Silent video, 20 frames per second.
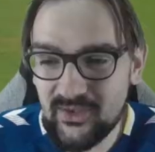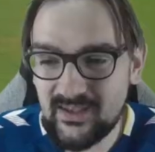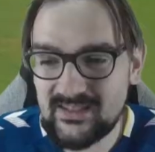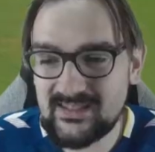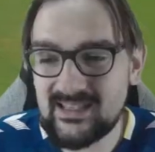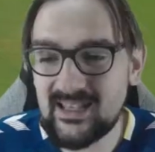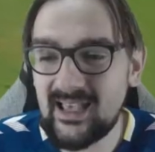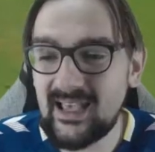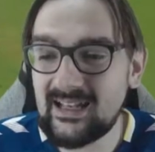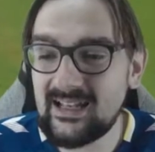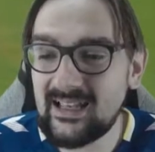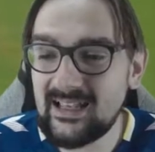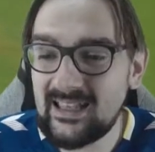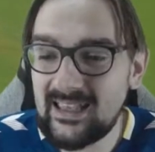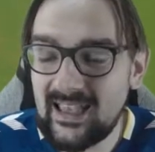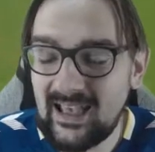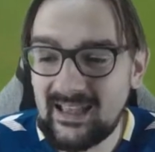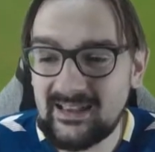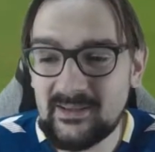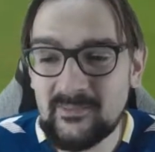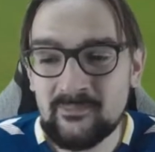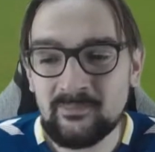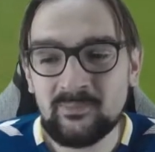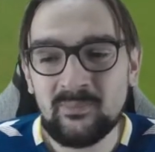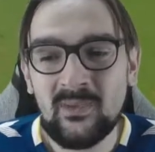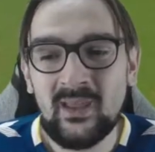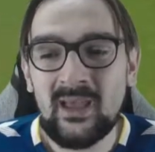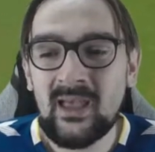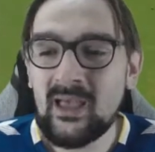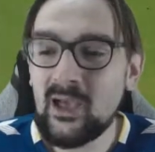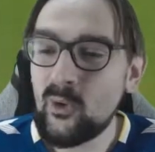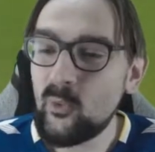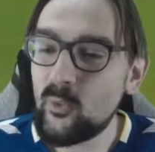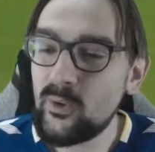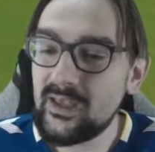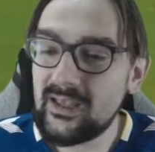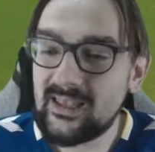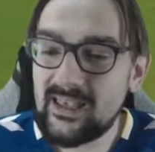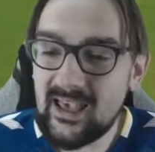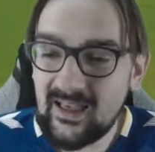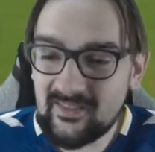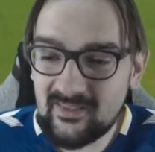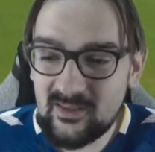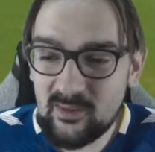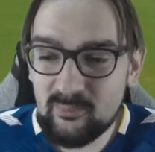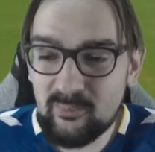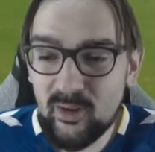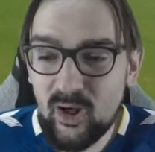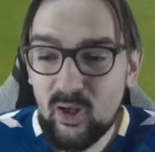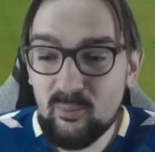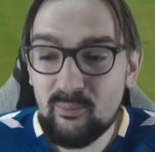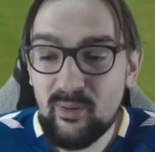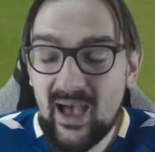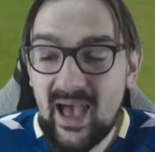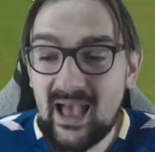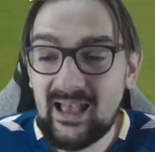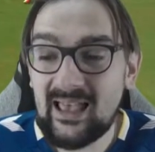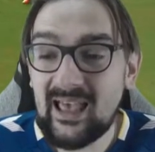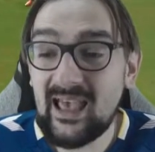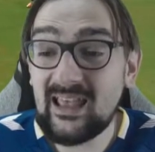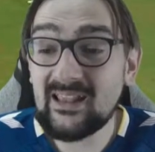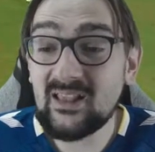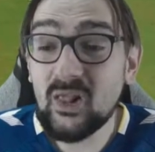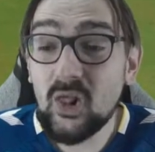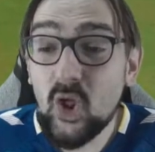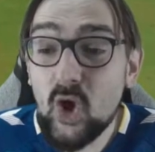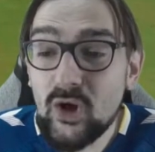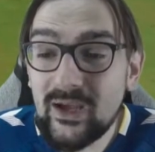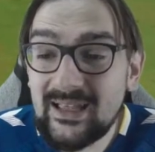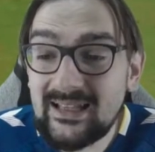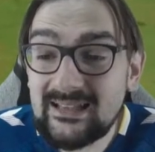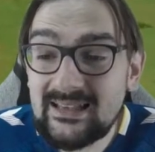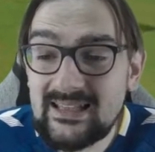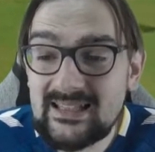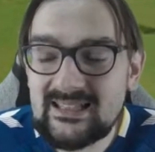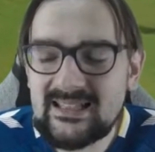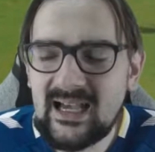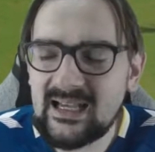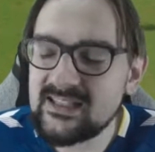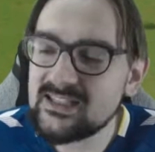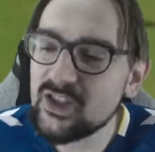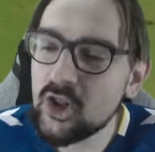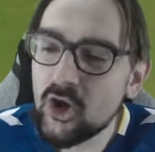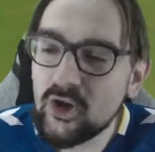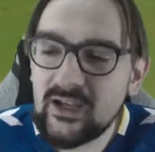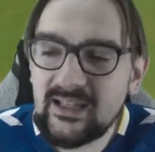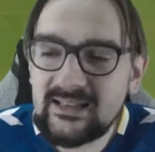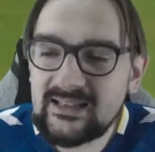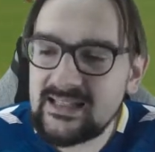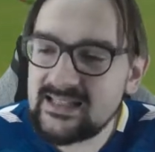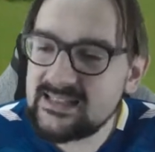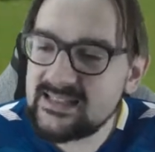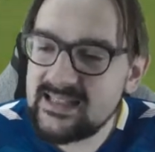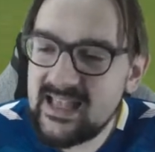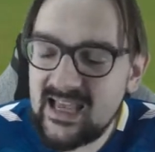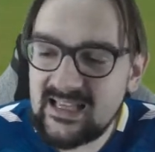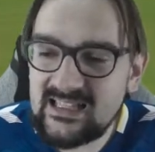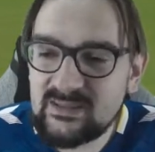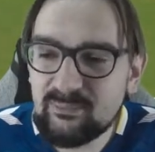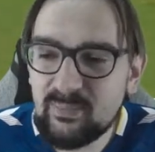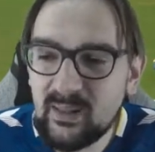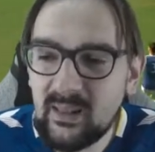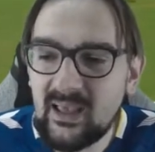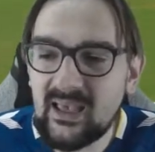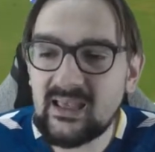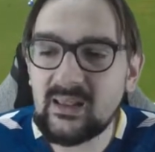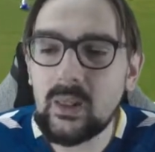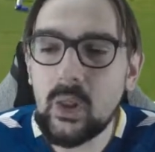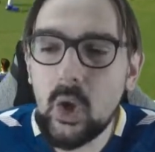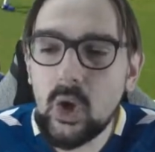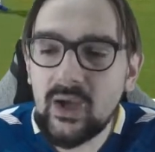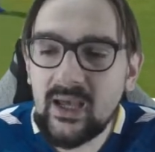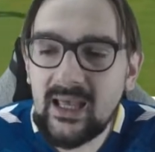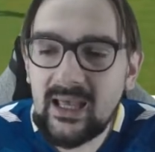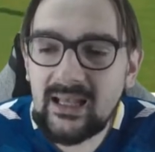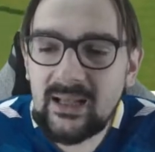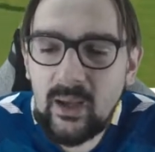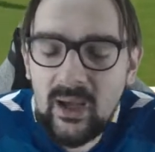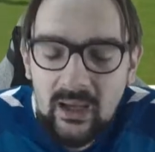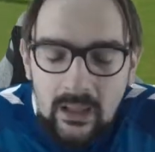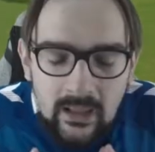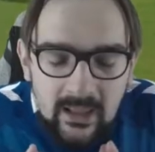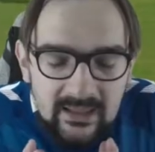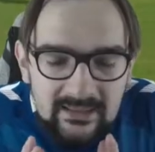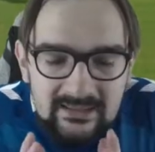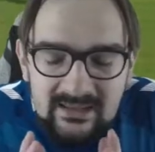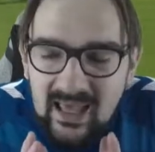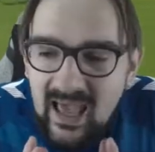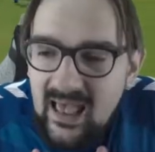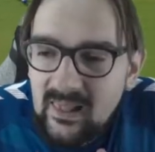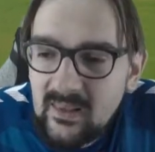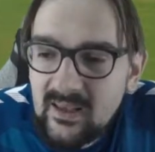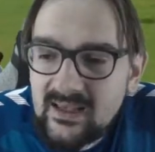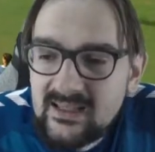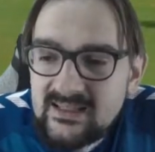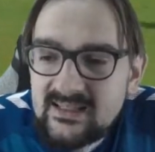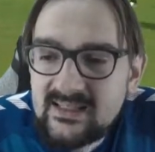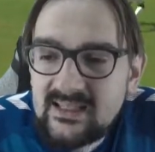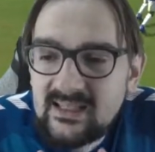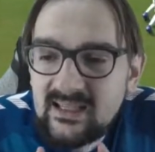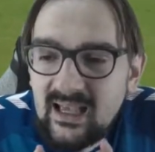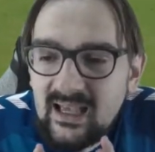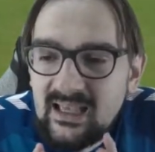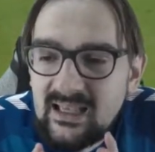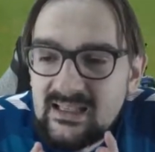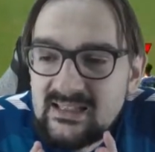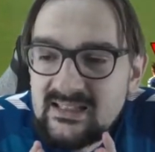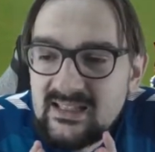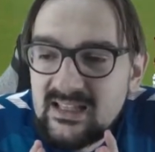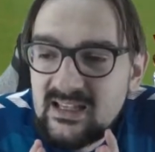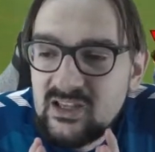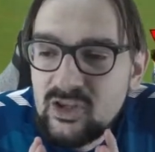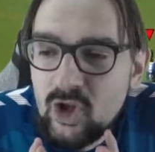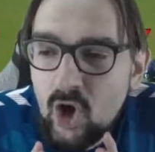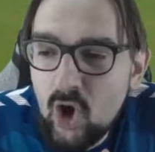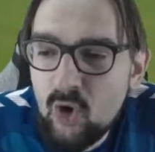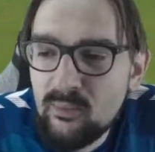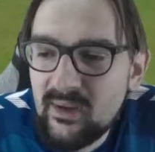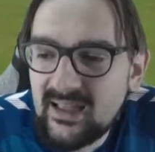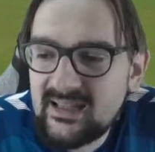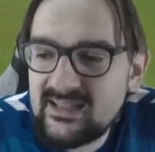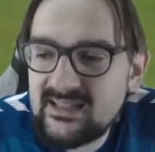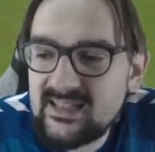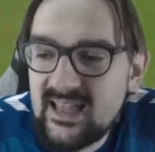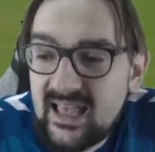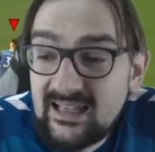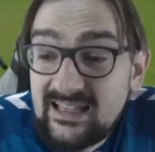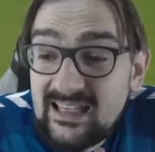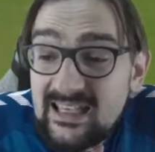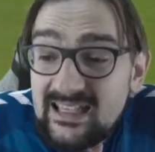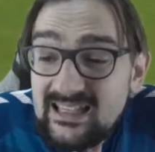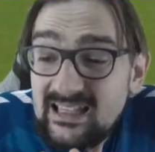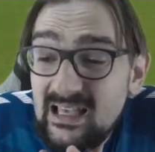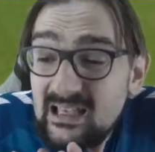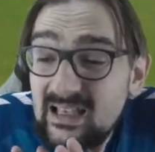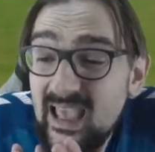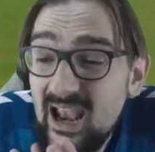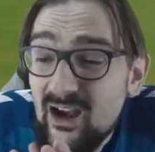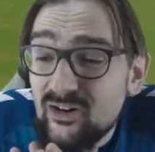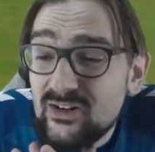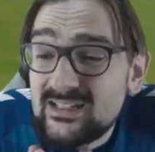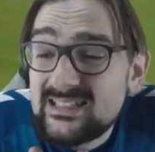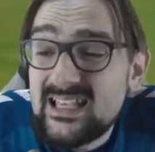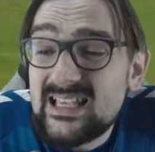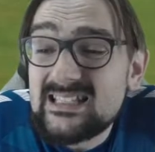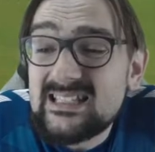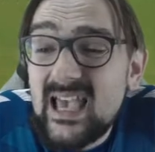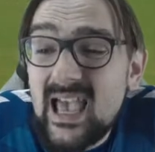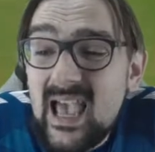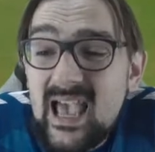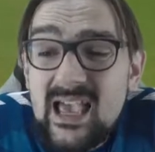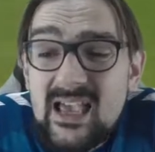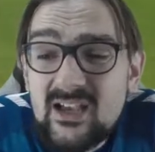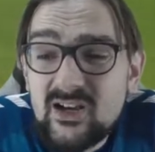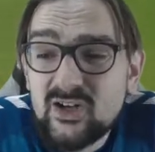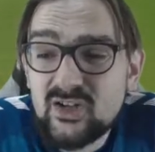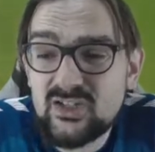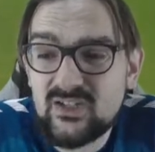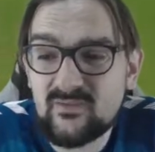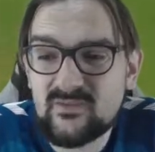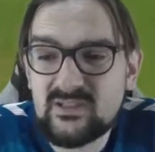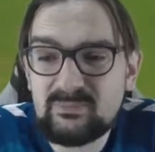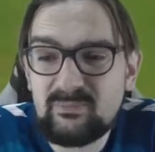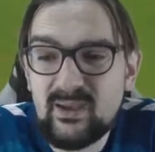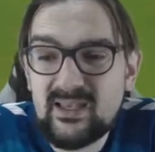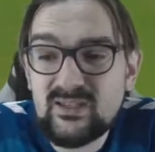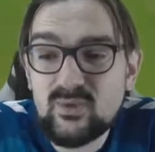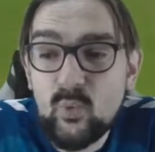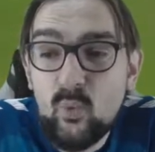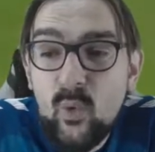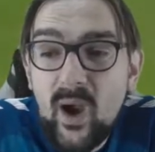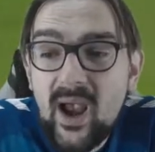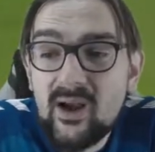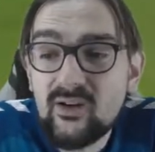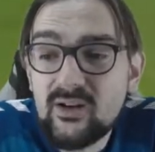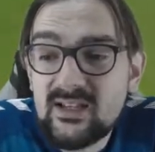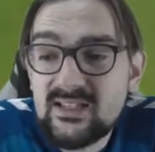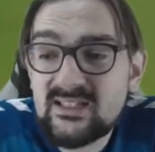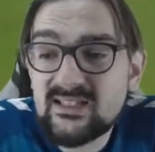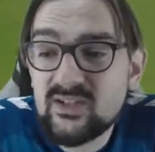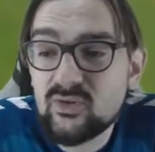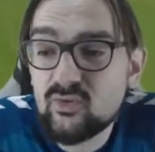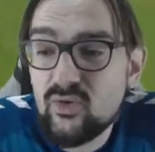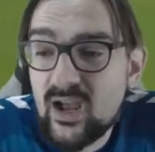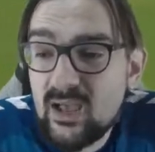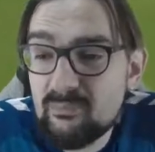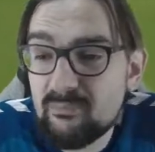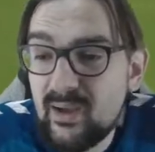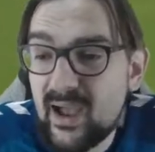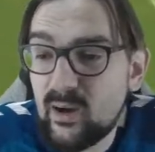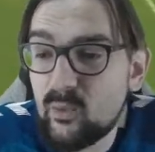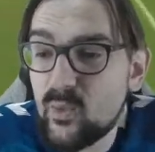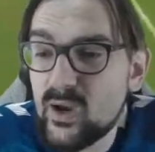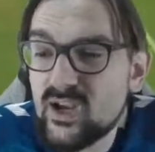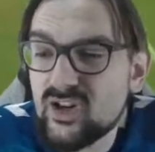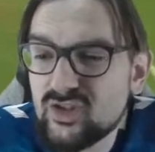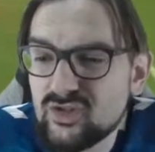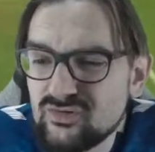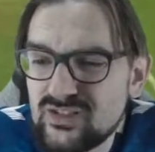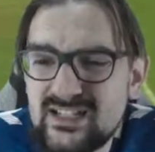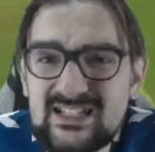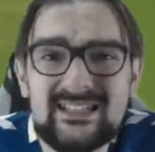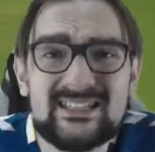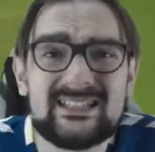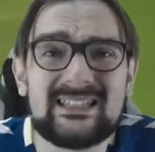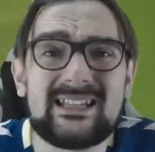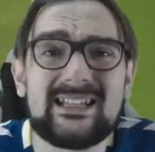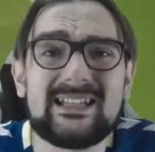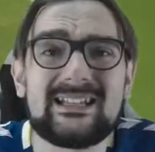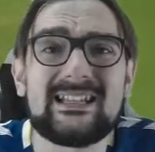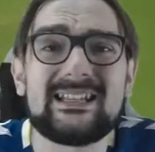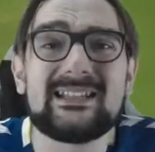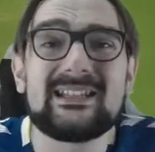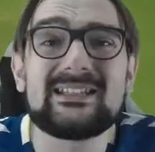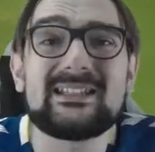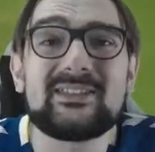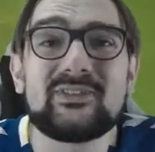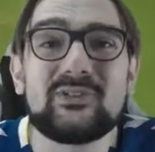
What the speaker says: us. And again, we get the ball back, and look at this, guys. Look at this next play. Look at Telles is in no man's land. Aarons has acres of space. Where is the right back? We cross it in, and it's